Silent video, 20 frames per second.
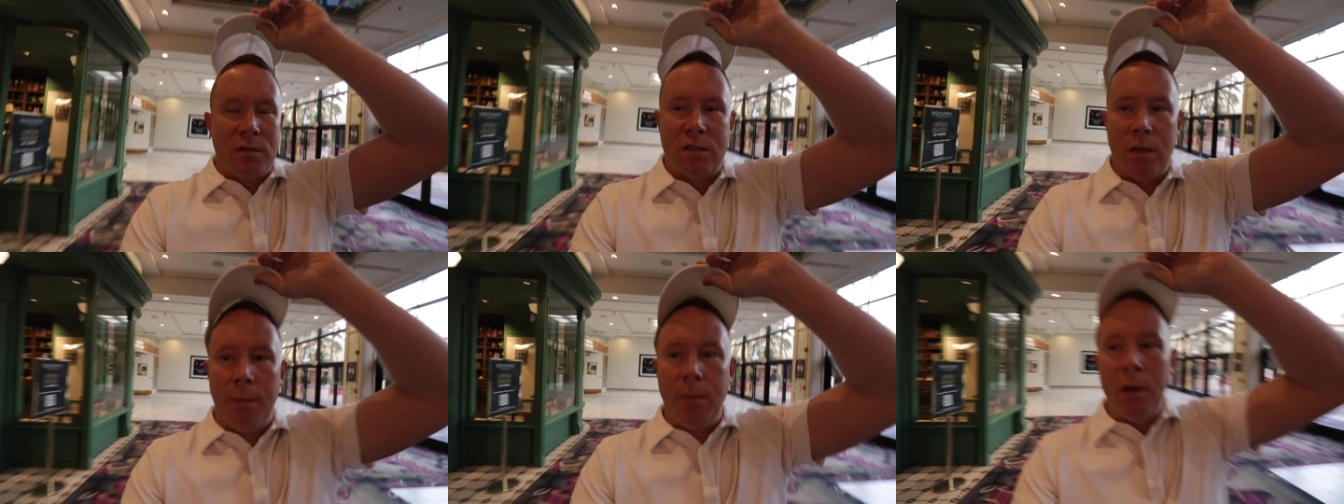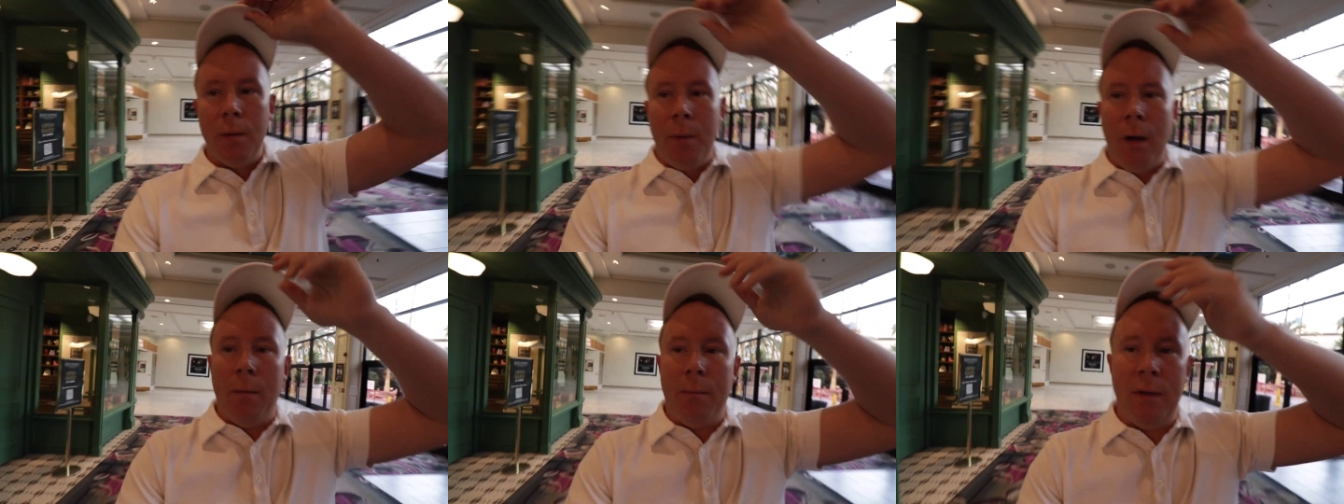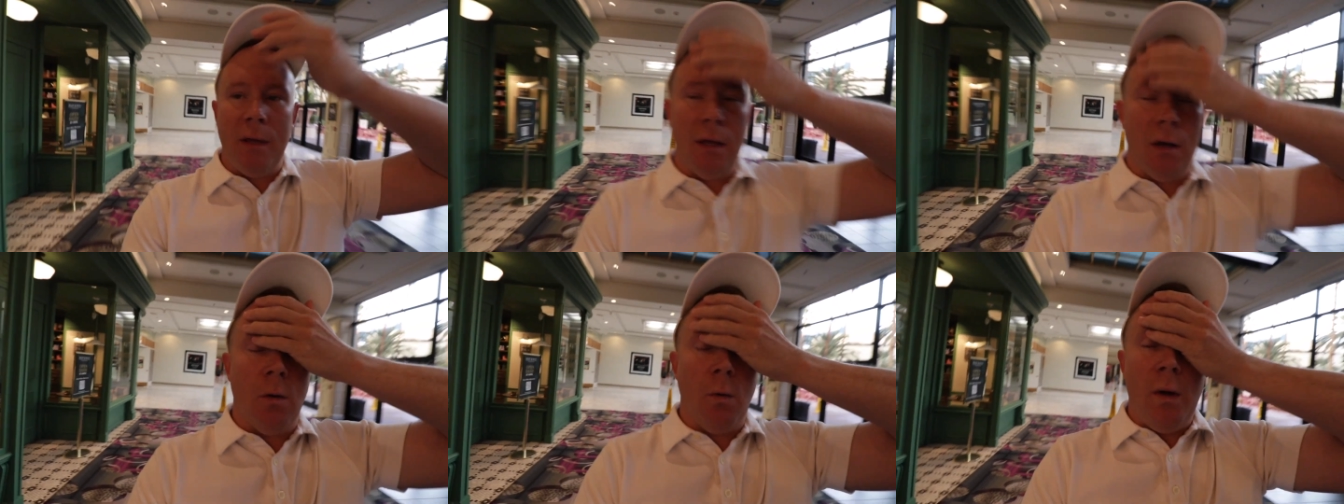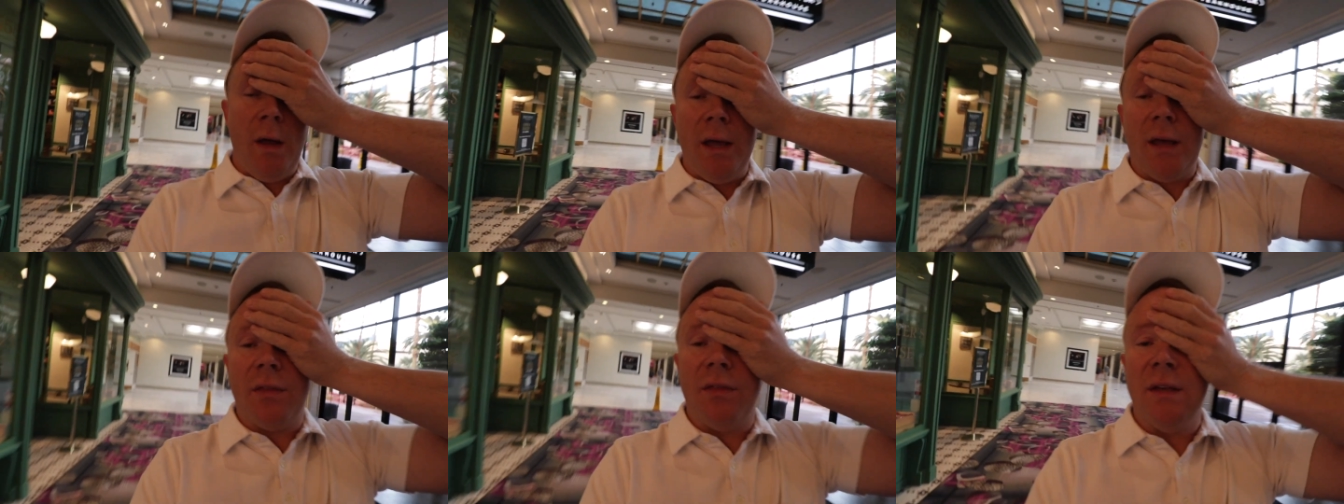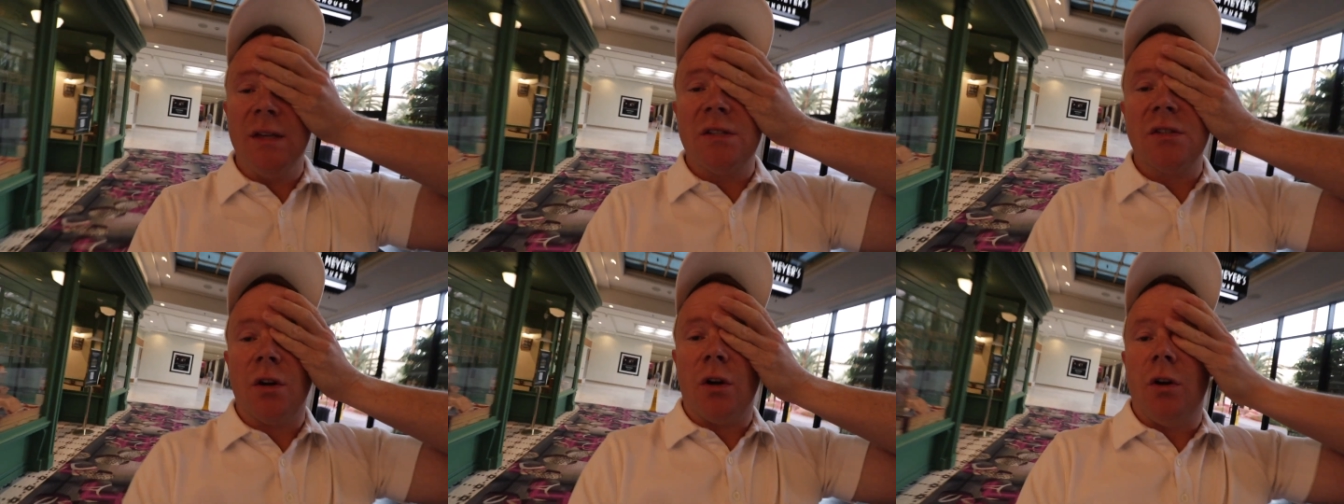something about being awake
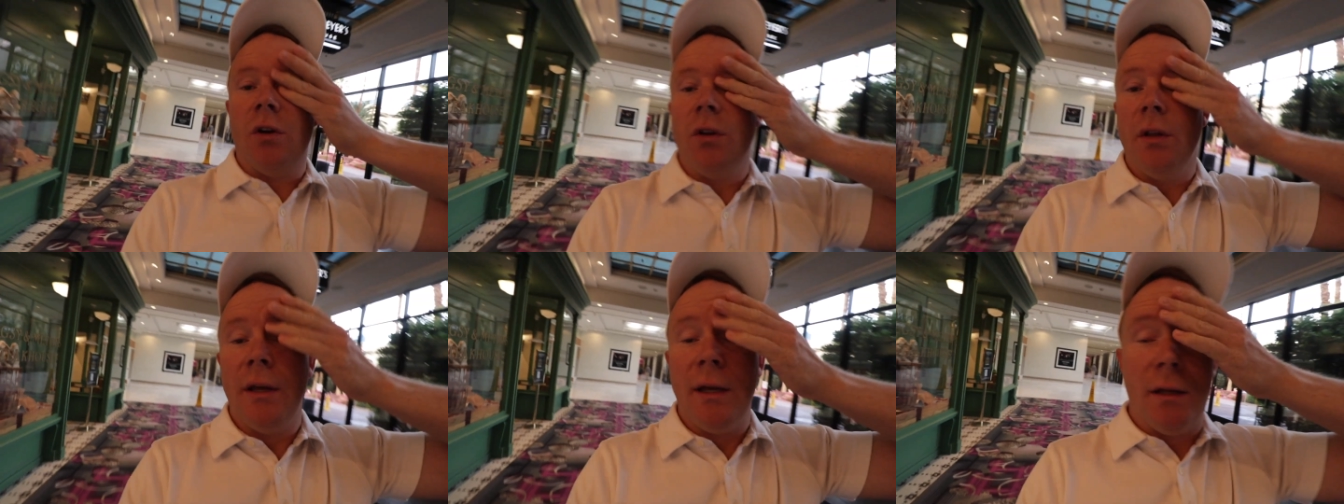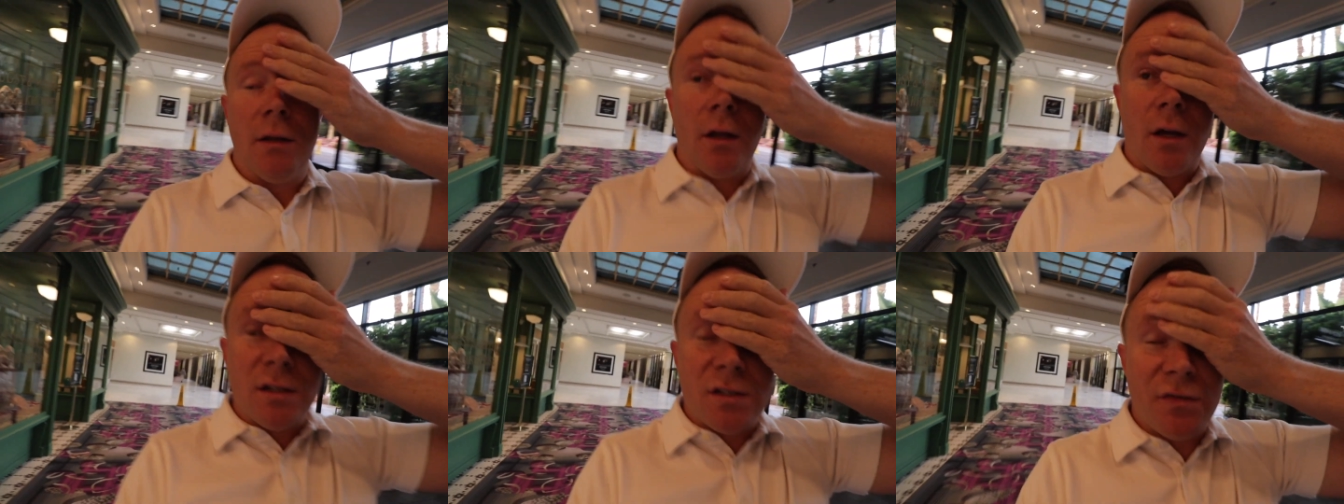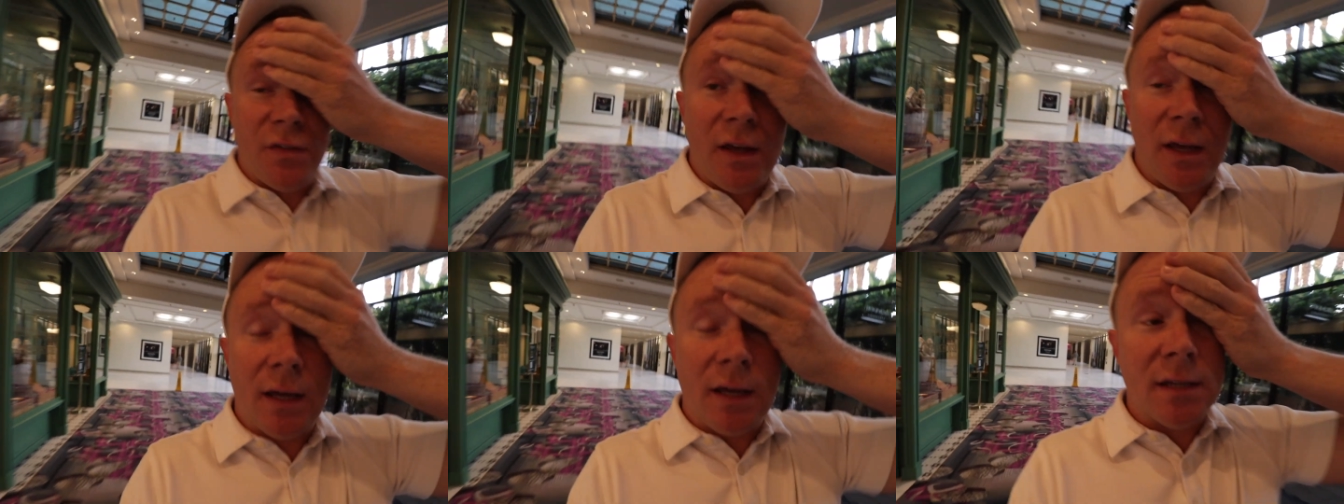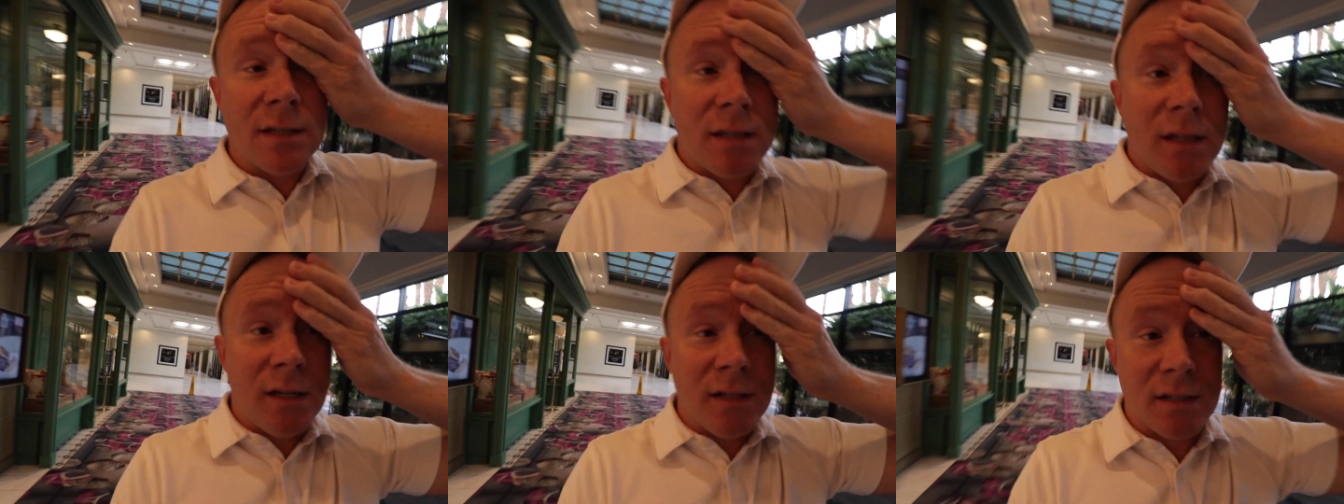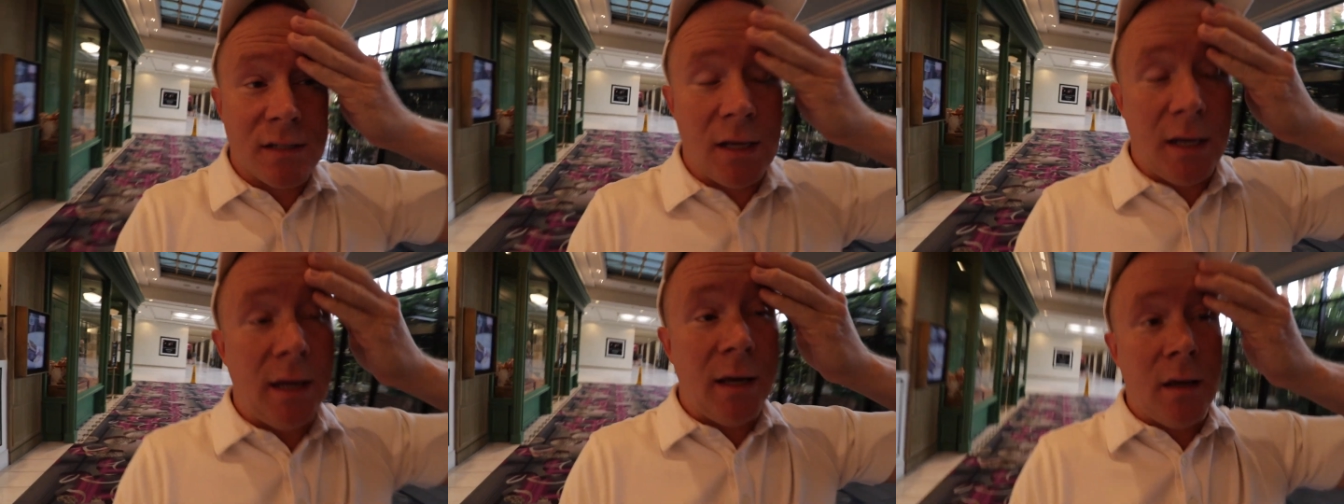this early in Las Vegas that
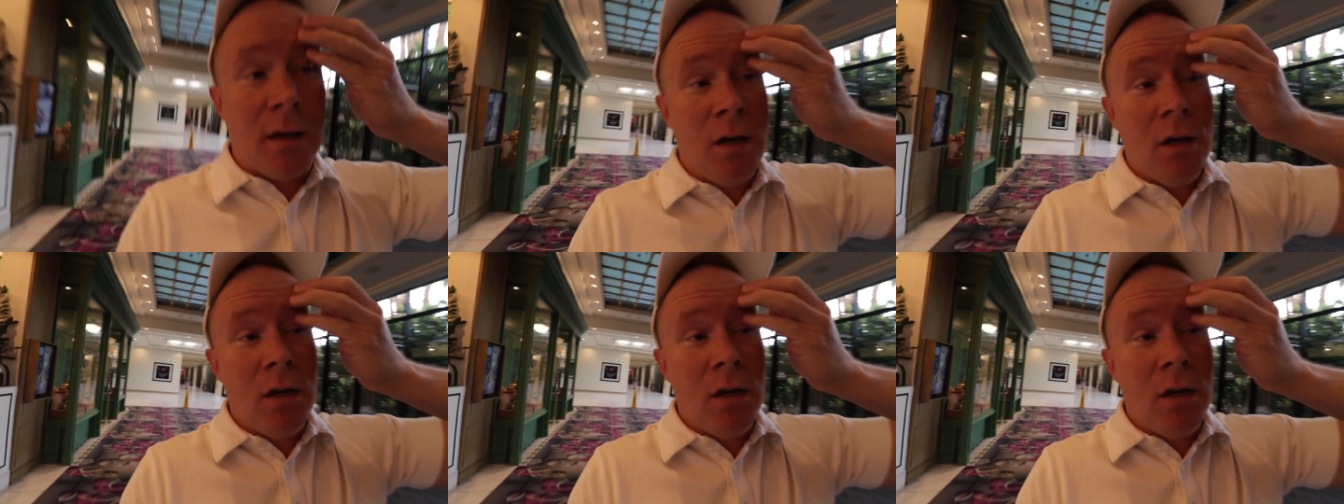is like